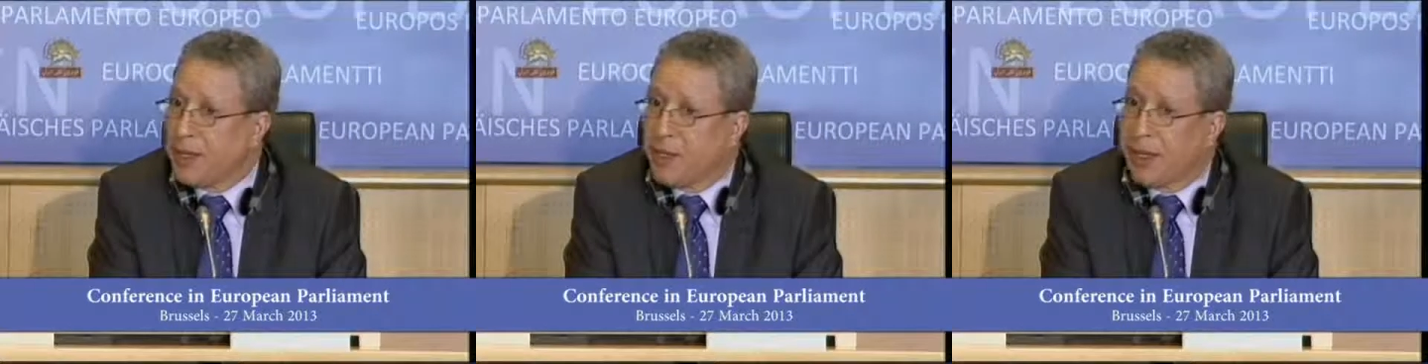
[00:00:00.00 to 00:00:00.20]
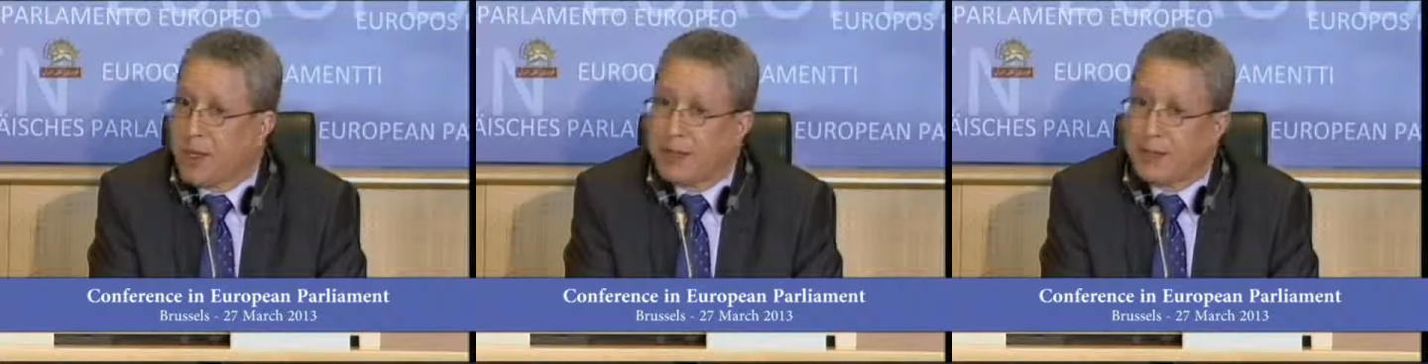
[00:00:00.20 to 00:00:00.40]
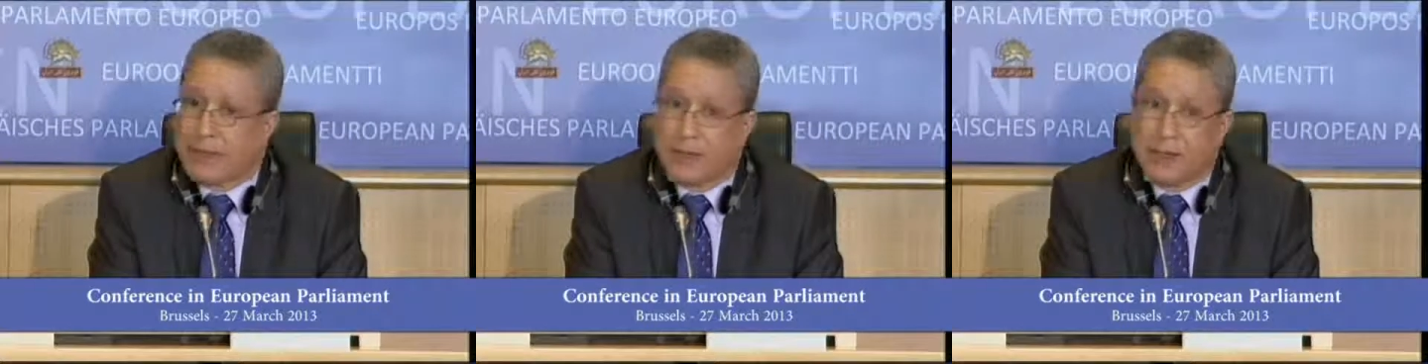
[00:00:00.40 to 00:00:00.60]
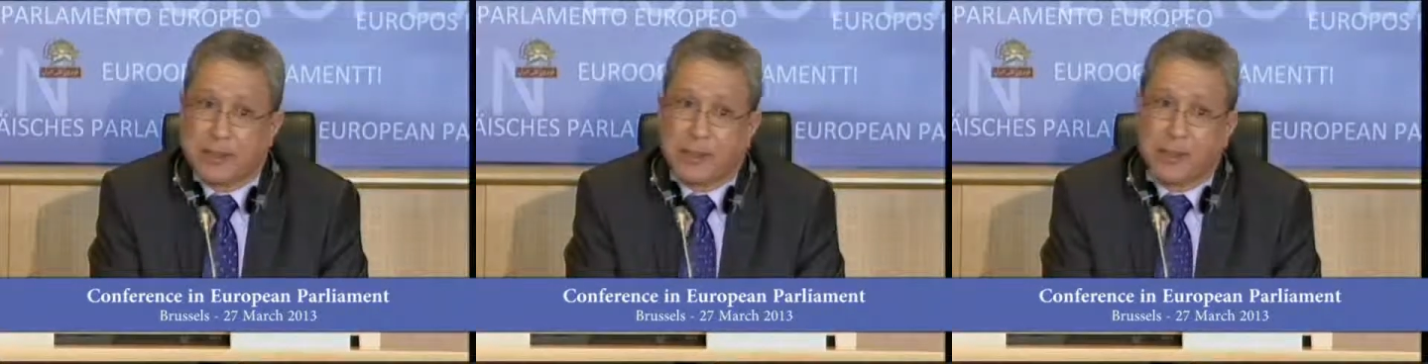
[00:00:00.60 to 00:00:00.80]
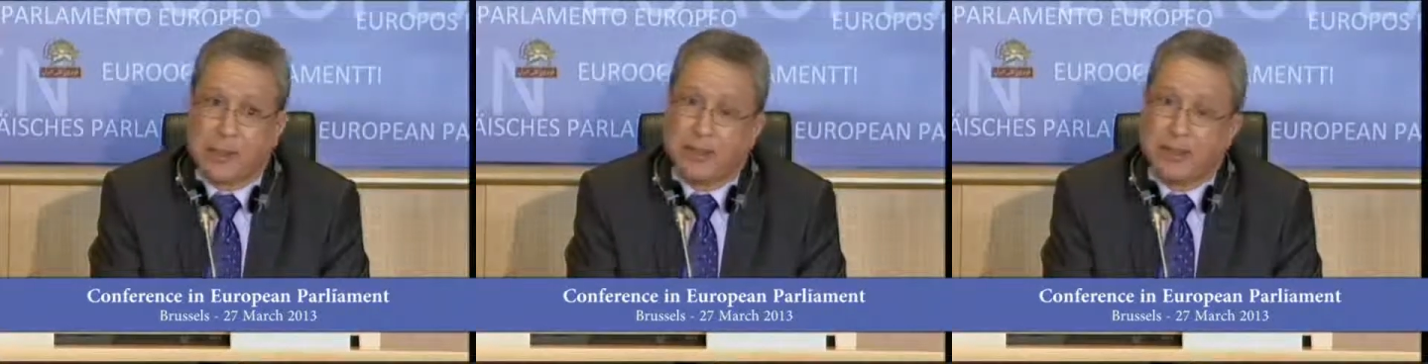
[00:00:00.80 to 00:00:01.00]
And that
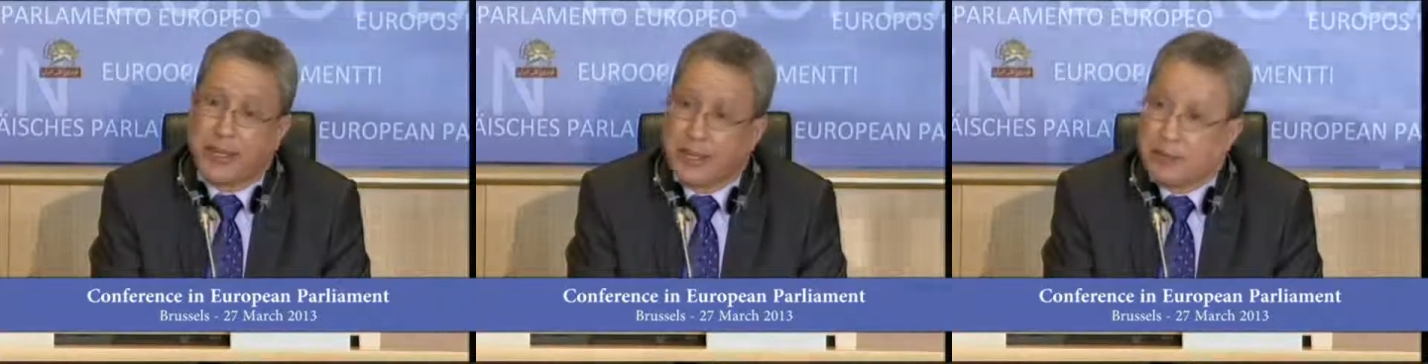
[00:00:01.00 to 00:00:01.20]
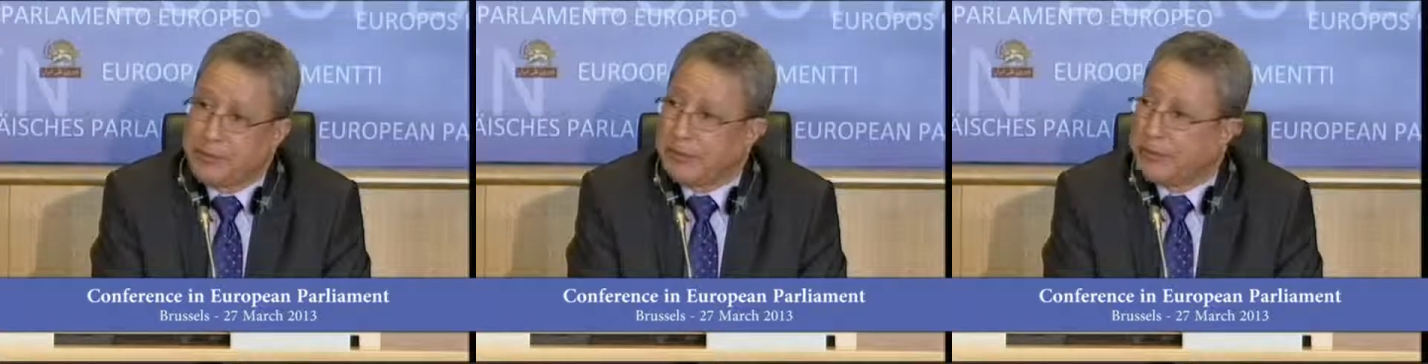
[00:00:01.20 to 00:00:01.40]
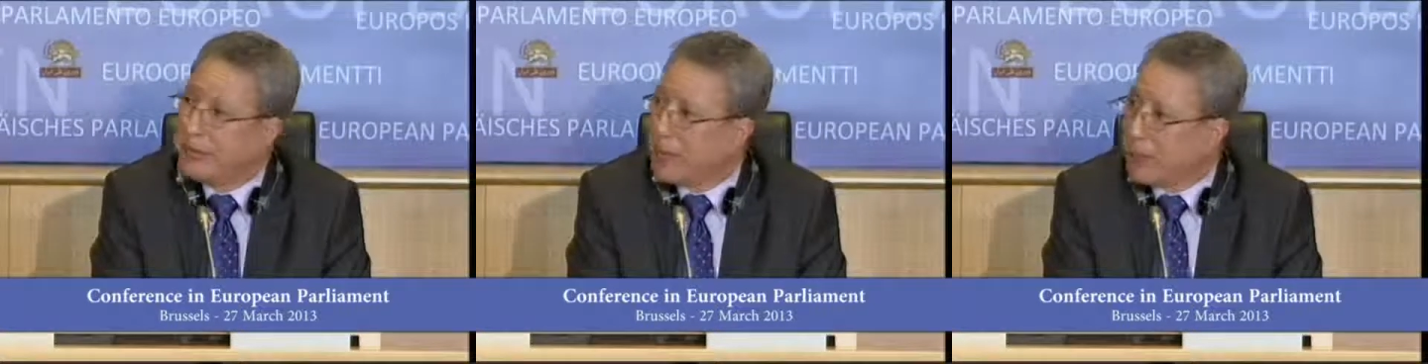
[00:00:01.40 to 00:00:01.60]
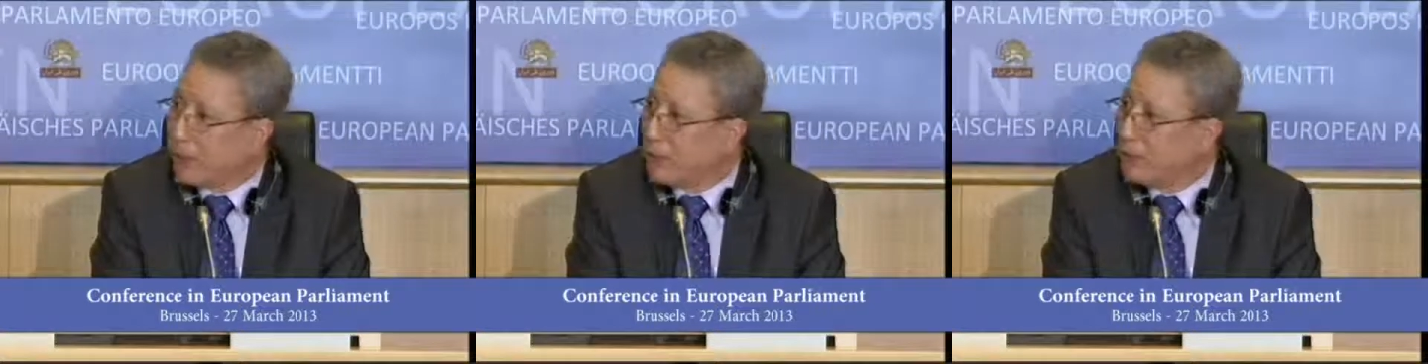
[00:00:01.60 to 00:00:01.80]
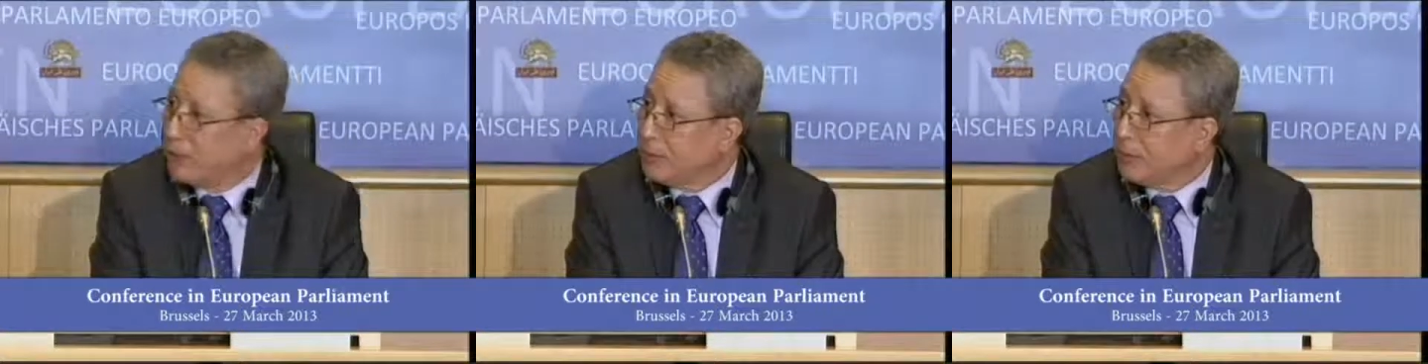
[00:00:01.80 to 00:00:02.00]
it's time
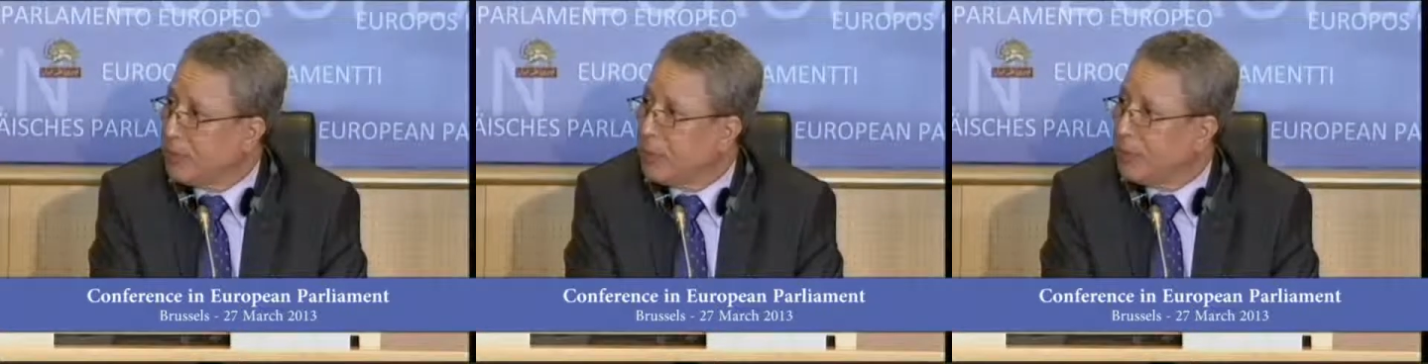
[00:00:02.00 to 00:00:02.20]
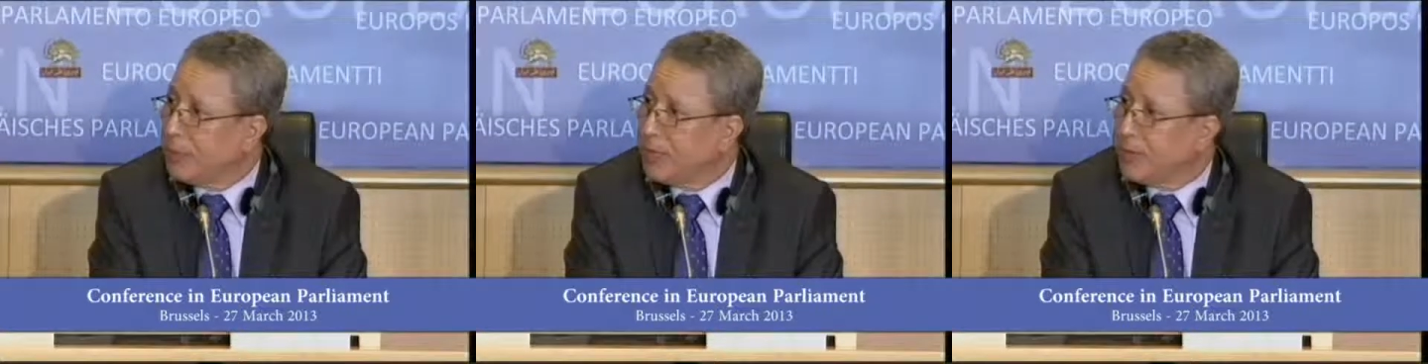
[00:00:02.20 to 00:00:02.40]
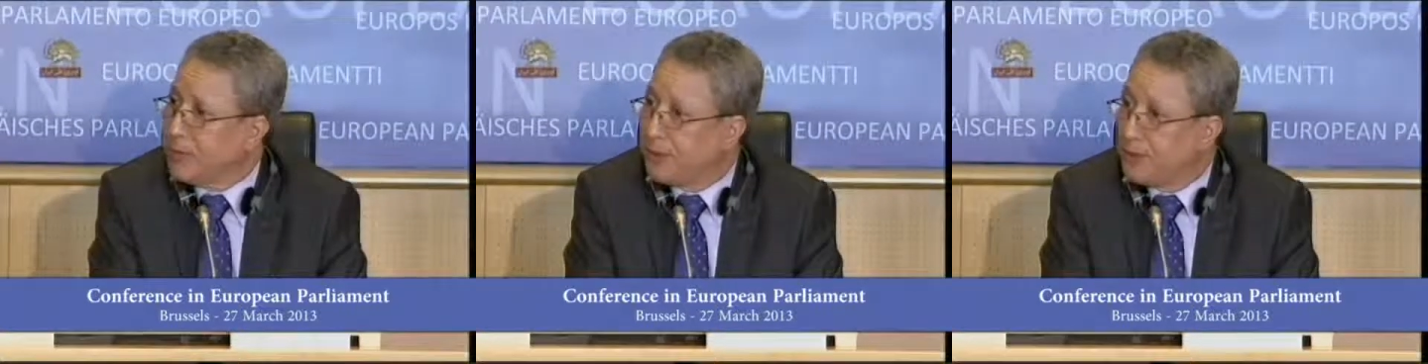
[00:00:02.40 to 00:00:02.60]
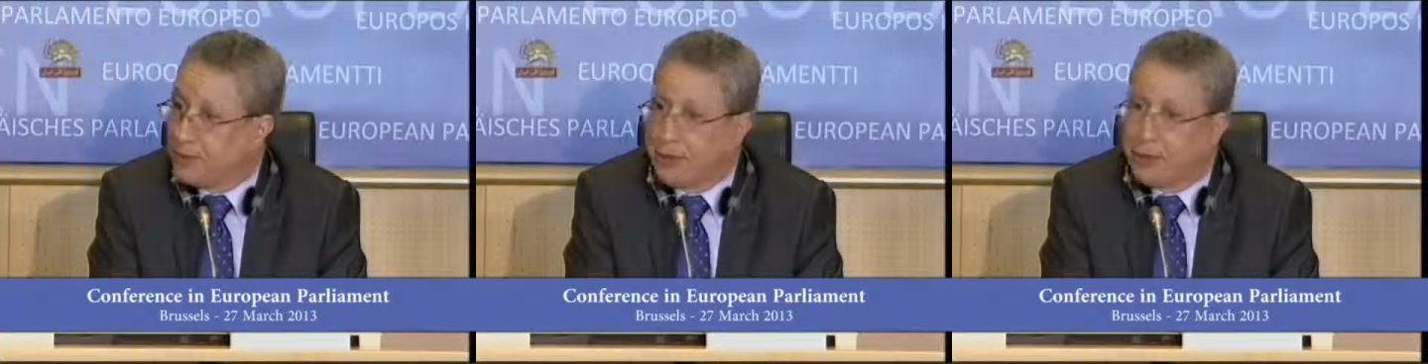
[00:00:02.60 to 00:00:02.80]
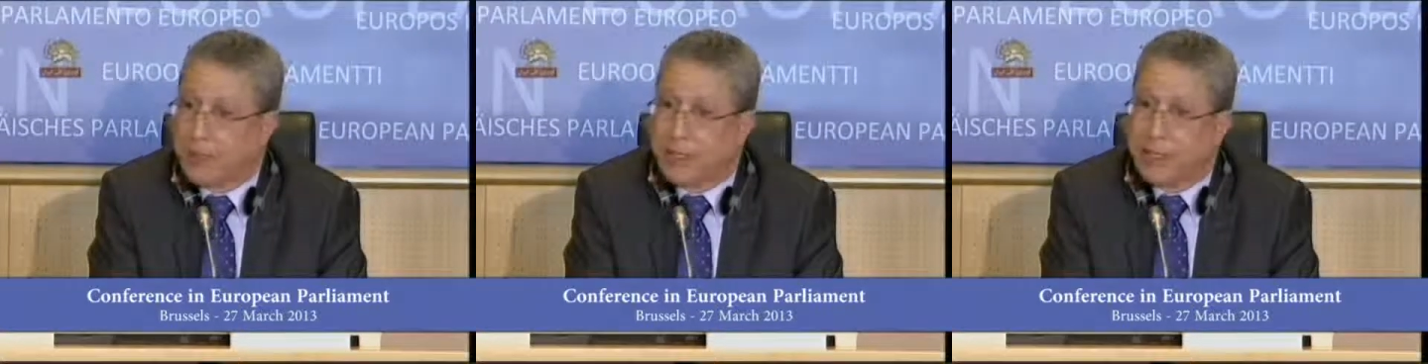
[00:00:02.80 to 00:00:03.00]
now that
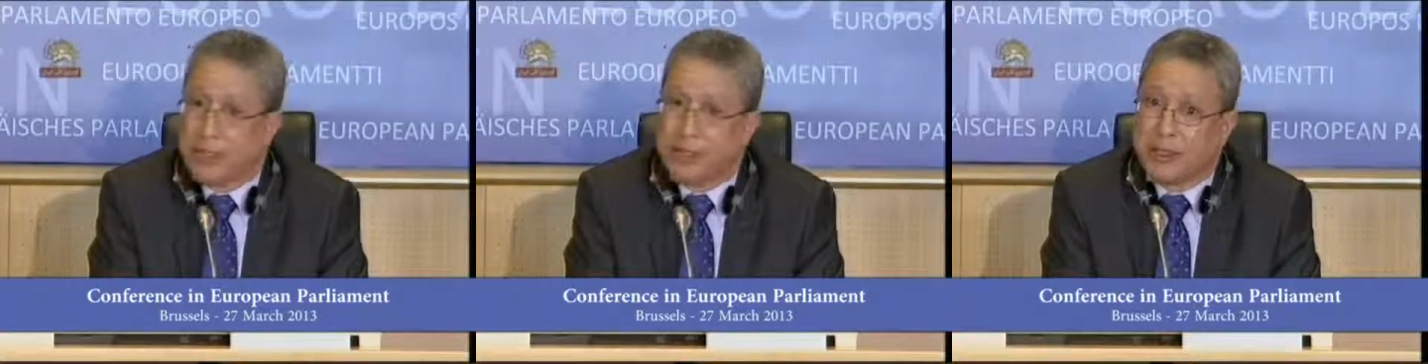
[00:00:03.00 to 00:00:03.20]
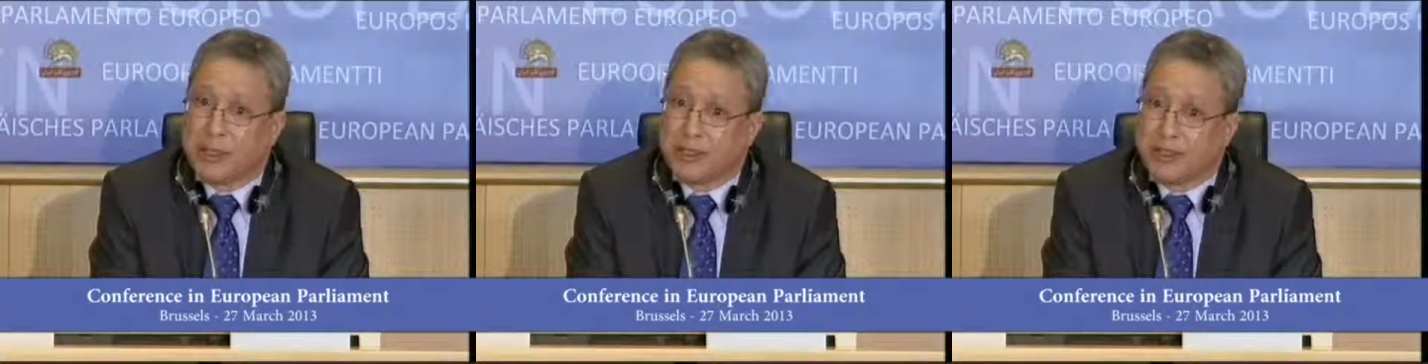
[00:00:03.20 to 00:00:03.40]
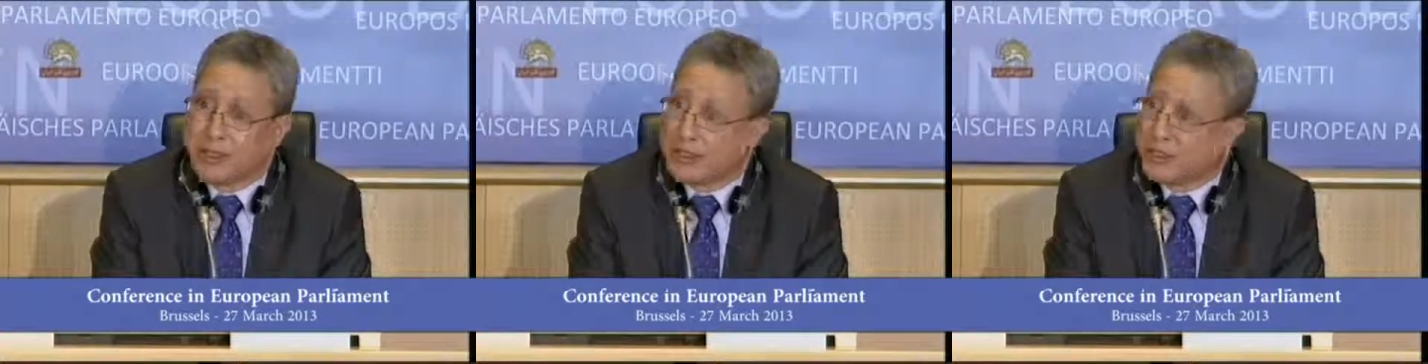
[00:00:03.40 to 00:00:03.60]
you hand over